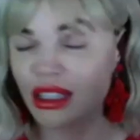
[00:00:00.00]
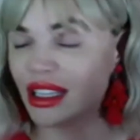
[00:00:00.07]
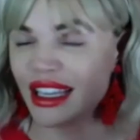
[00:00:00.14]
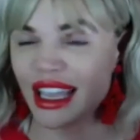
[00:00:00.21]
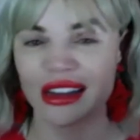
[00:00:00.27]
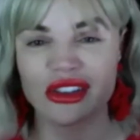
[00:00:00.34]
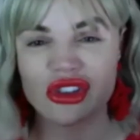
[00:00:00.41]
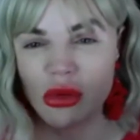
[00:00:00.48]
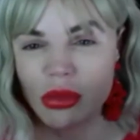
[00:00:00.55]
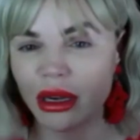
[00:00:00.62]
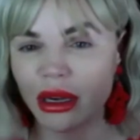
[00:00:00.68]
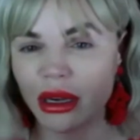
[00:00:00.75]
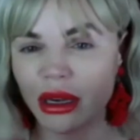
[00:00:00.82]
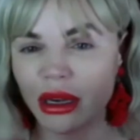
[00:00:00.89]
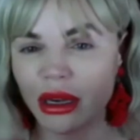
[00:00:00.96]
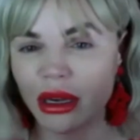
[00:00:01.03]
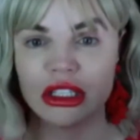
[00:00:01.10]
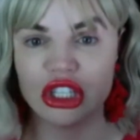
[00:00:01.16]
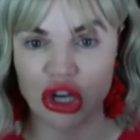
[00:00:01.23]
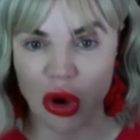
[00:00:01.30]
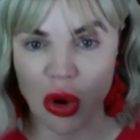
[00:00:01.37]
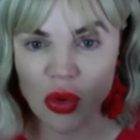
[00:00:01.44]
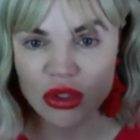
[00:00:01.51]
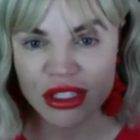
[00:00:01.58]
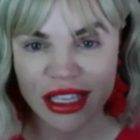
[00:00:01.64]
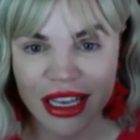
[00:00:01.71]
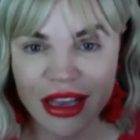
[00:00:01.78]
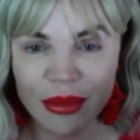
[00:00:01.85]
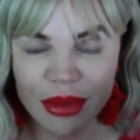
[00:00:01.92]
Again, nobody really knows
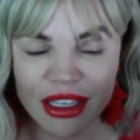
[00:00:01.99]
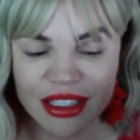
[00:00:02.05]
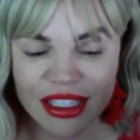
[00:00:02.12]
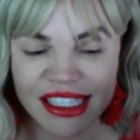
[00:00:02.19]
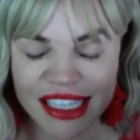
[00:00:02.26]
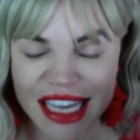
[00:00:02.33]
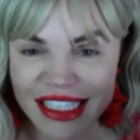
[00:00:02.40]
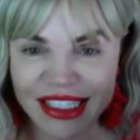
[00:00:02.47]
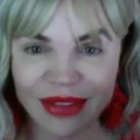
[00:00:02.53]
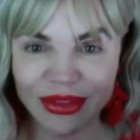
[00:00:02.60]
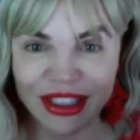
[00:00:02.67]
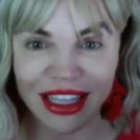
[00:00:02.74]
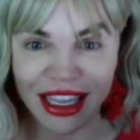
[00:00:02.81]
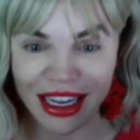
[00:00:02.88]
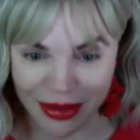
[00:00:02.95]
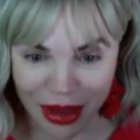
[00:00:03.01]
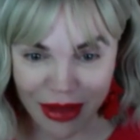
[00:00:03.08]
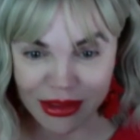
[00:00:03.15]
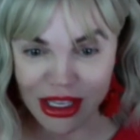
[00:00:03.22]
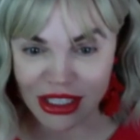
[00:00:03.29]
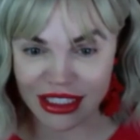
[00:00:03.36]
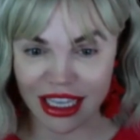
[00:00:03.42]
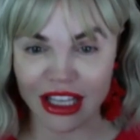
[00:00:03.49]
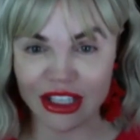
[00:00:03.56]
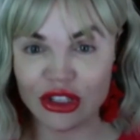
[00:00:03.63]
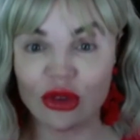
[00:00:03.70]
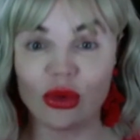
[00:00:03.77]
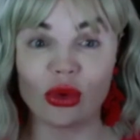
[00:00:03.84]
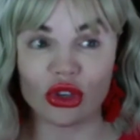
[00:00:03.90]
because it's not something that Amazon tells
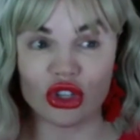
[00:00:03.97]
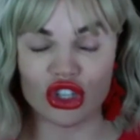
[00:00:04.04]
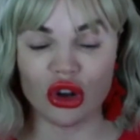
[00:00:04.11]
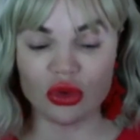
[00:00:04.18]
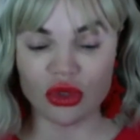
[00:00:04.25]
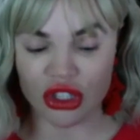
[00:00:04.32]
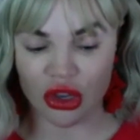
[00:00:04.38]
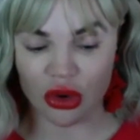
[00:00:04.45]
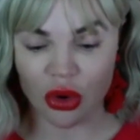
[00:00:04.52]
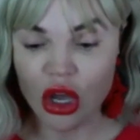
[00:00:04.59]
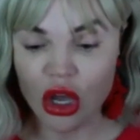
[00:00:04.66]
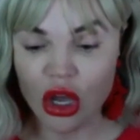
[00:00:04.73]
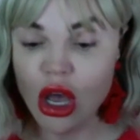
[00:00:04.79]
you or shows you,